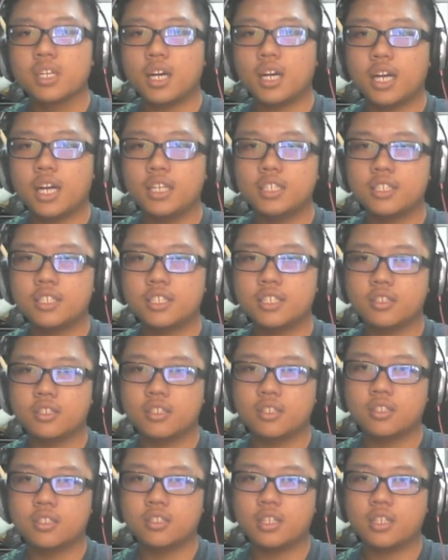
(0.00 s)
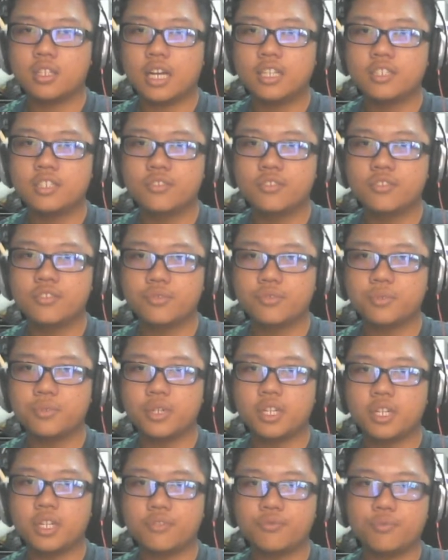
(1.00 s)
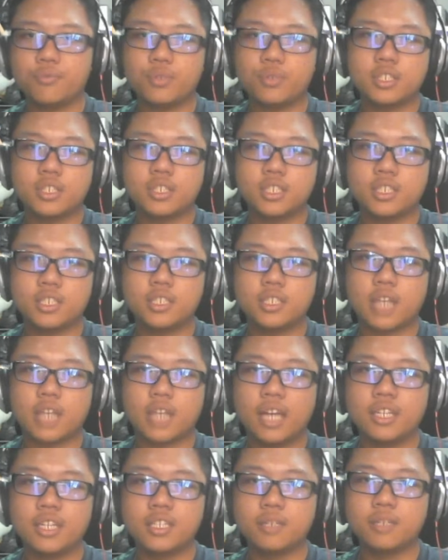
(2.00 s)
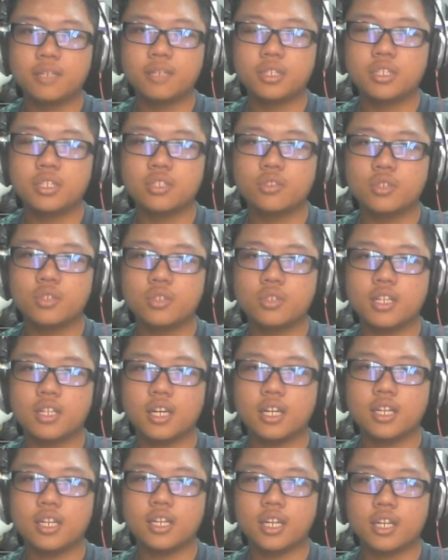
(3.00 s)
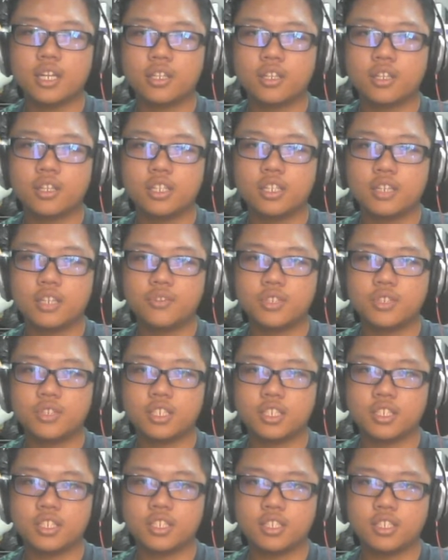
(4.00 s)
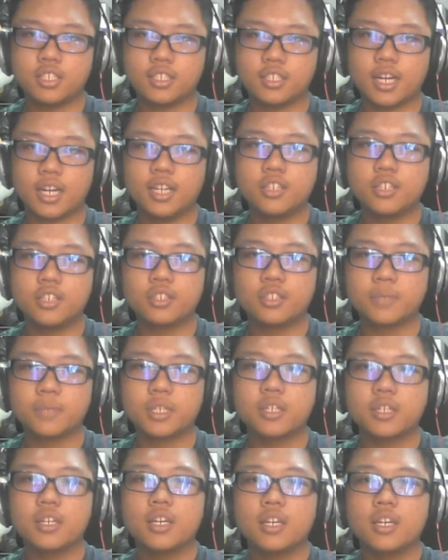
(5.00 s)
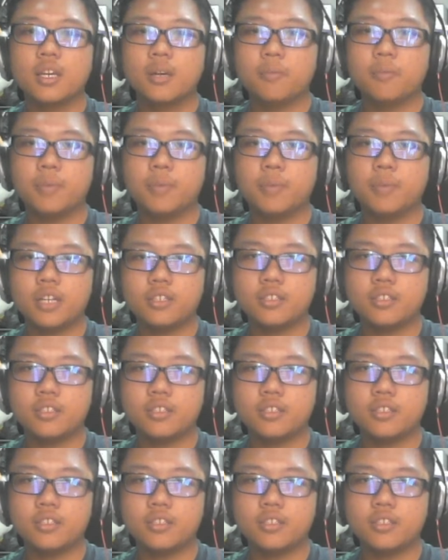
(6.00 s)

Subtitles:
I just didn't really read that deep into it, and I thought that it's just a design or something, but